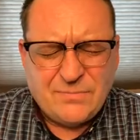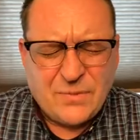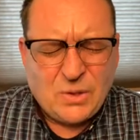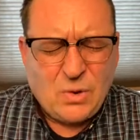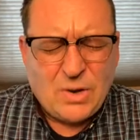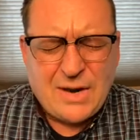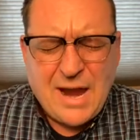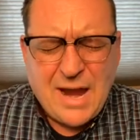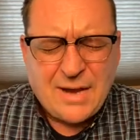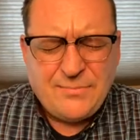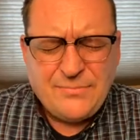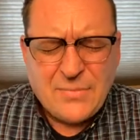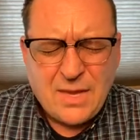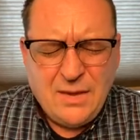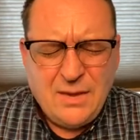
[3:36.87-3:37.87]
Lord, I
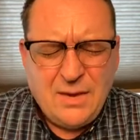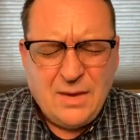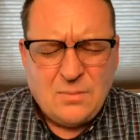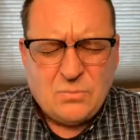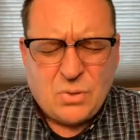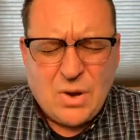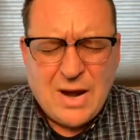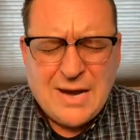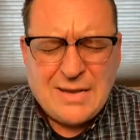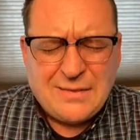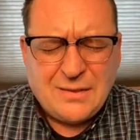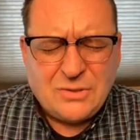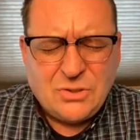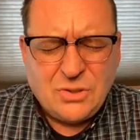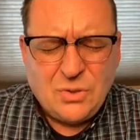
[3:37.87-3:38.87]
pray
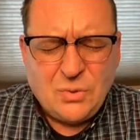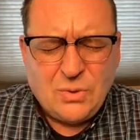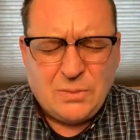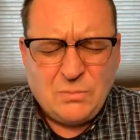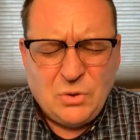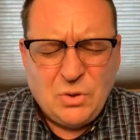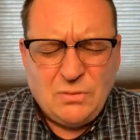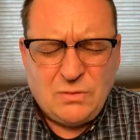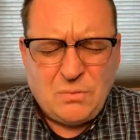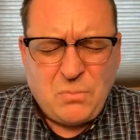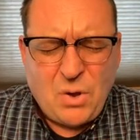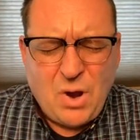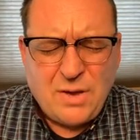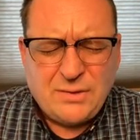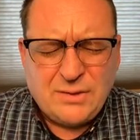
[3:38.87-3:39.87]
that you would move
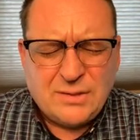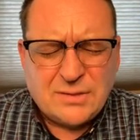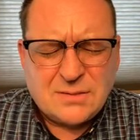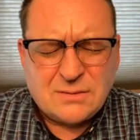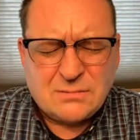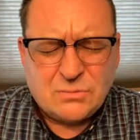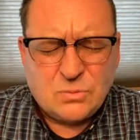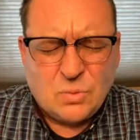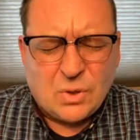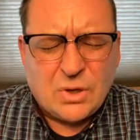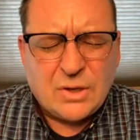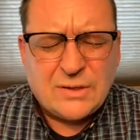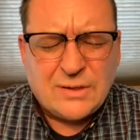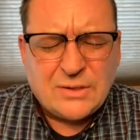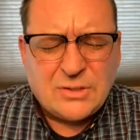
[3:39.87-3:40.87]
upon this
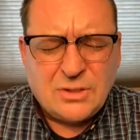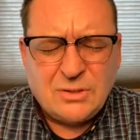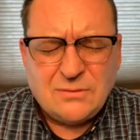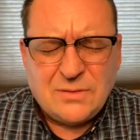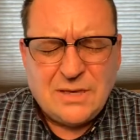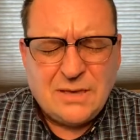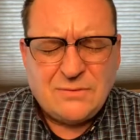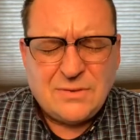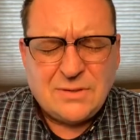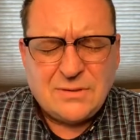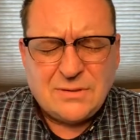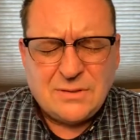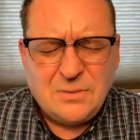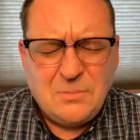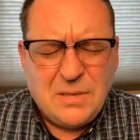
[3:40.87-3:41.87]
word that you've
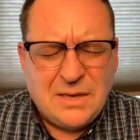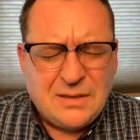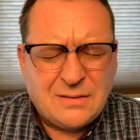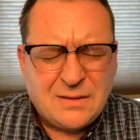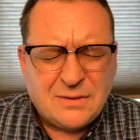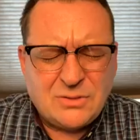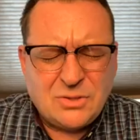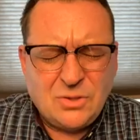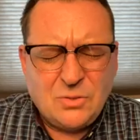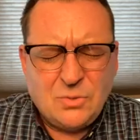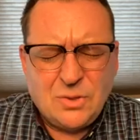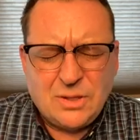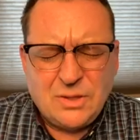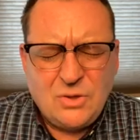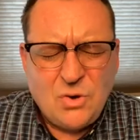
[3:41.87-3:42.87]
given to me, that you
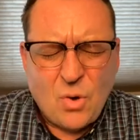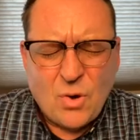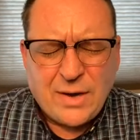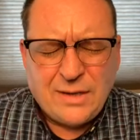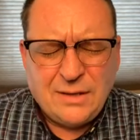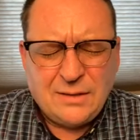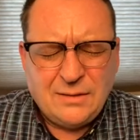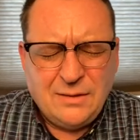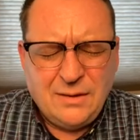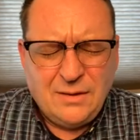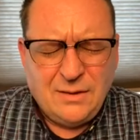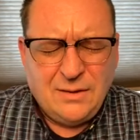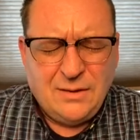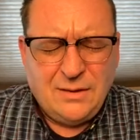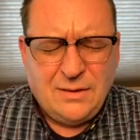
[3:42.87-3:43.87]
would anoint it.
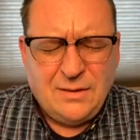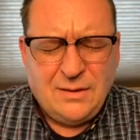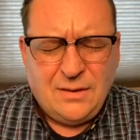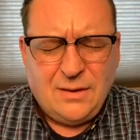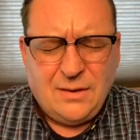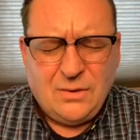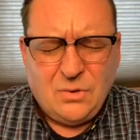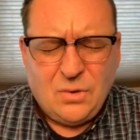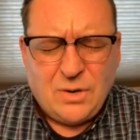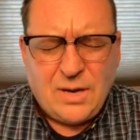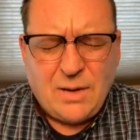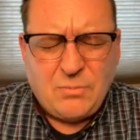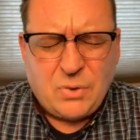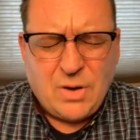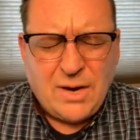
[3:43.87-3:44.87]
And Lord,
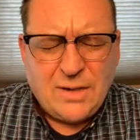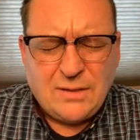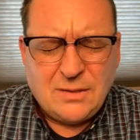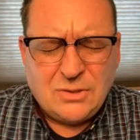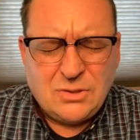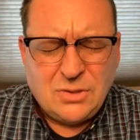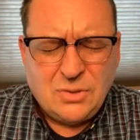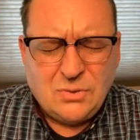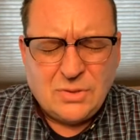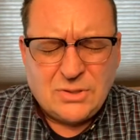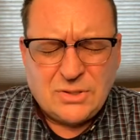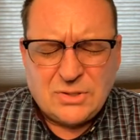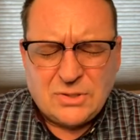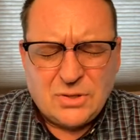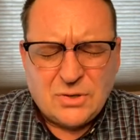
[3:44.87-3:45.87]
I pray that you would
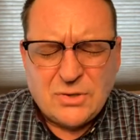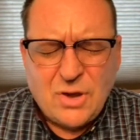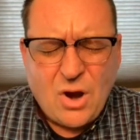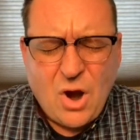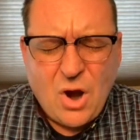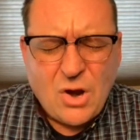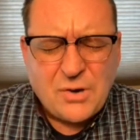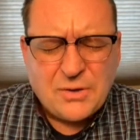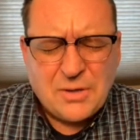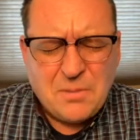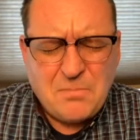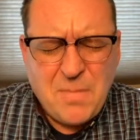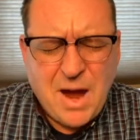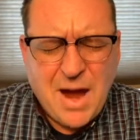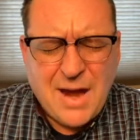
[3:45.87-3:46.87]
stir the heart and the
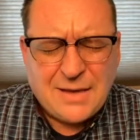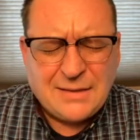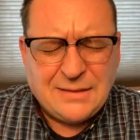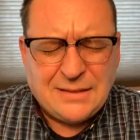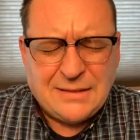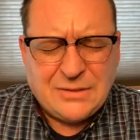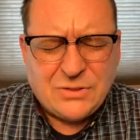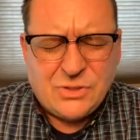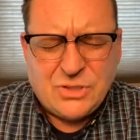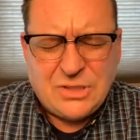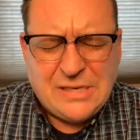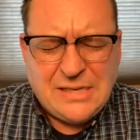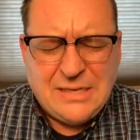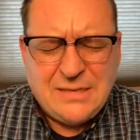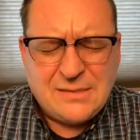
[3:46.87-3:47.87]
mind. In
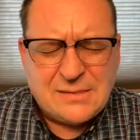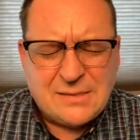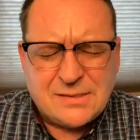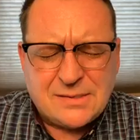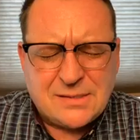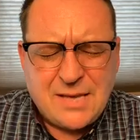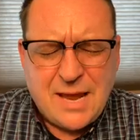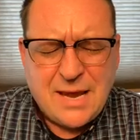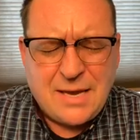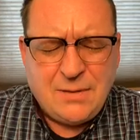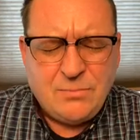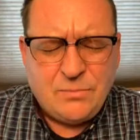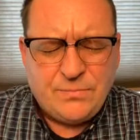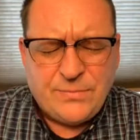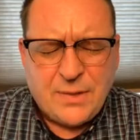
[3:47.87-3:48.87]
Jesus'
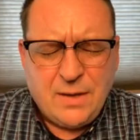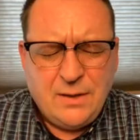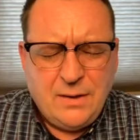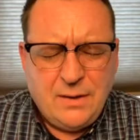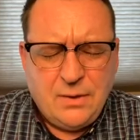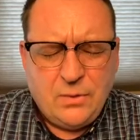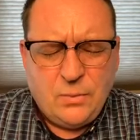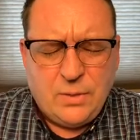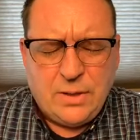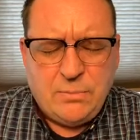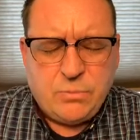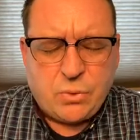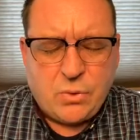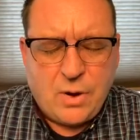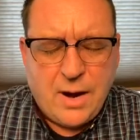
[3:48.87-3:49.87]
name we
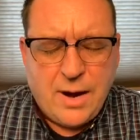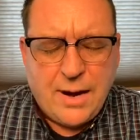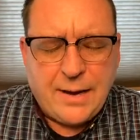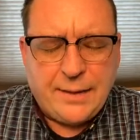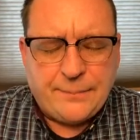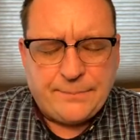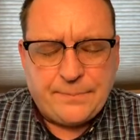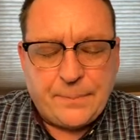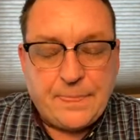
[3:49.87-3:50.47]
pray.